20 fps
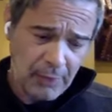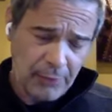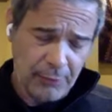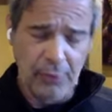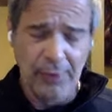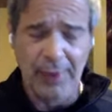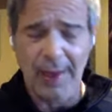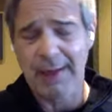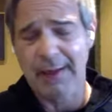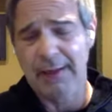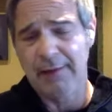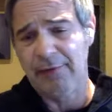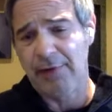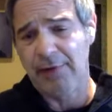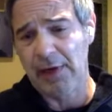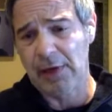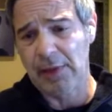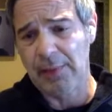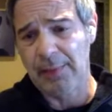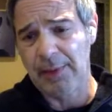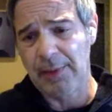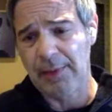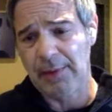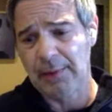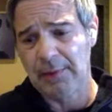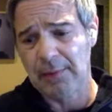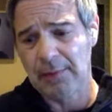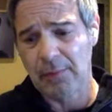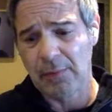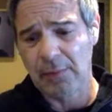through that environment
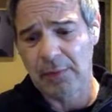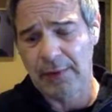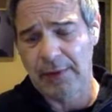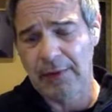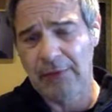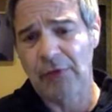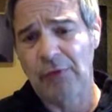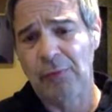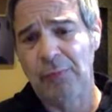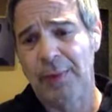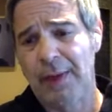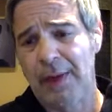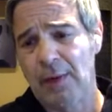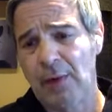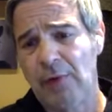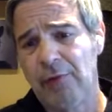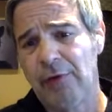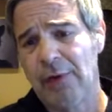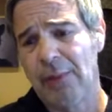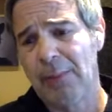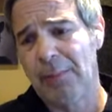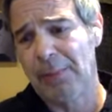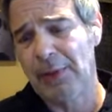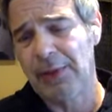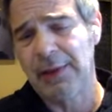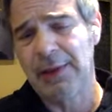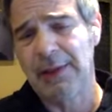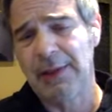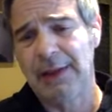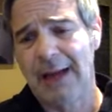where they just paid over a
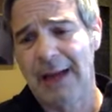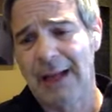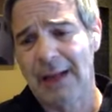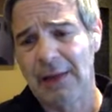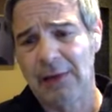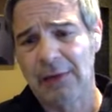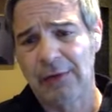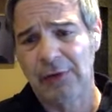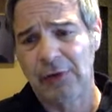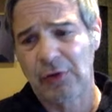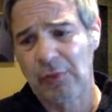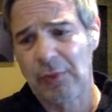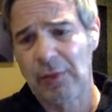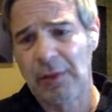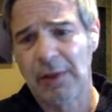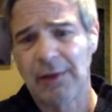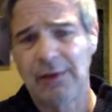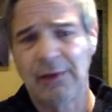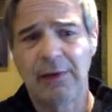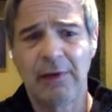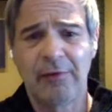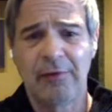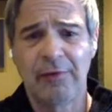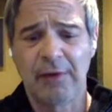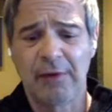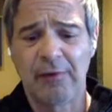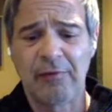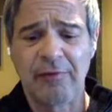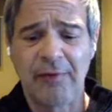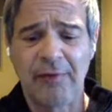billion dollars cumulative
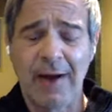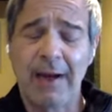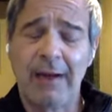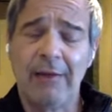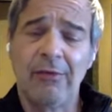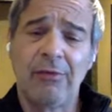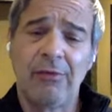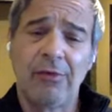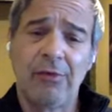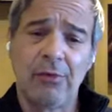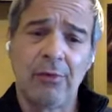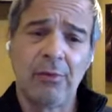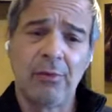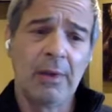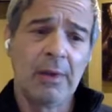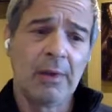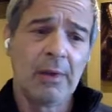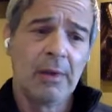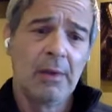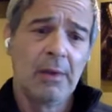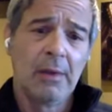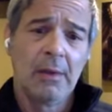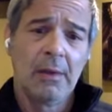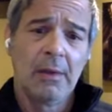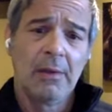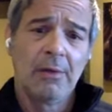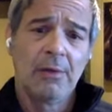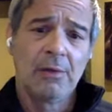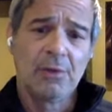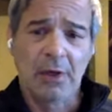in fines to
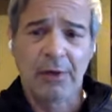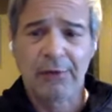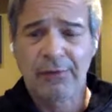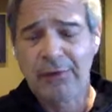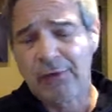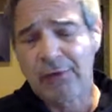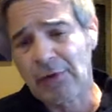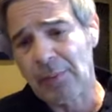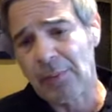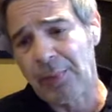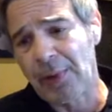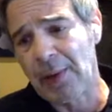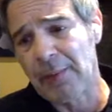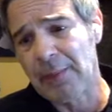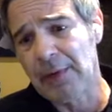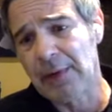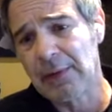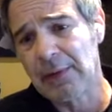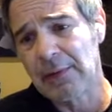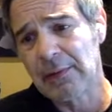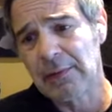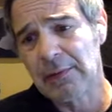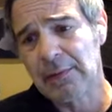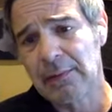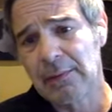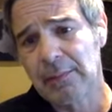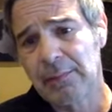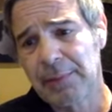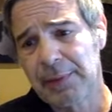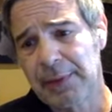the Justice Department
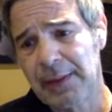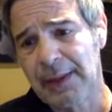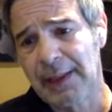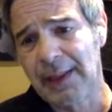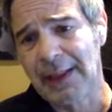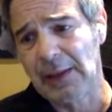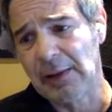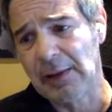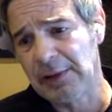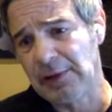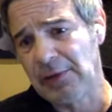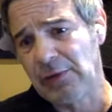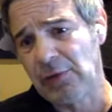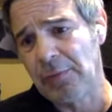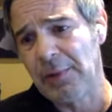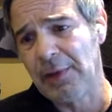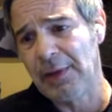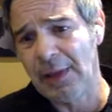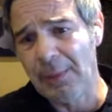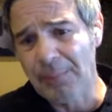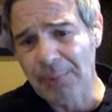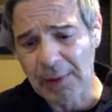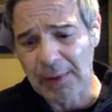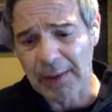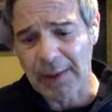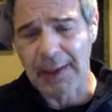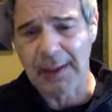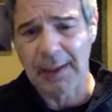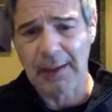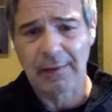pleading guilty to
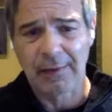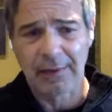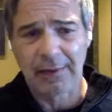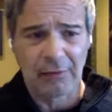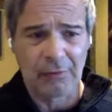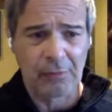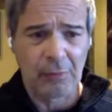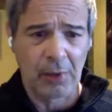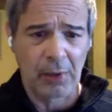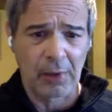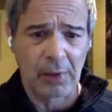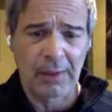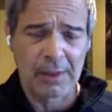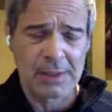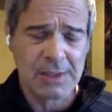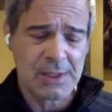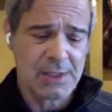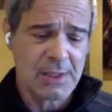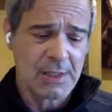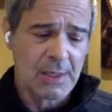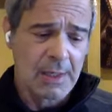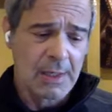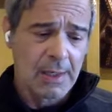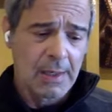manipulating these markets